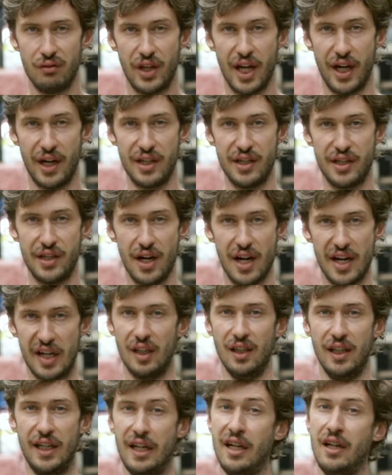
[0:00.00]
that is
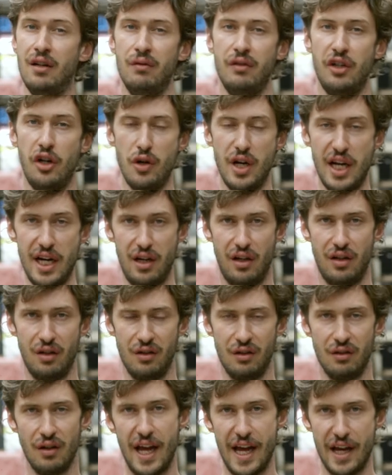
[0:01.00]
utterly unique
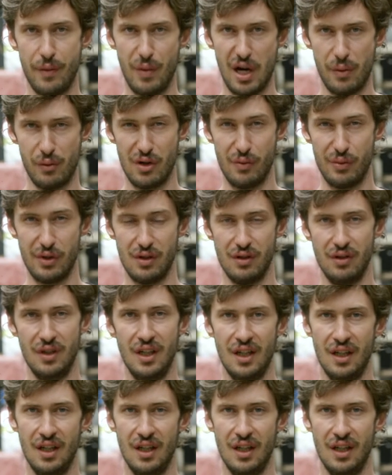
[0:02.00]
and memorable,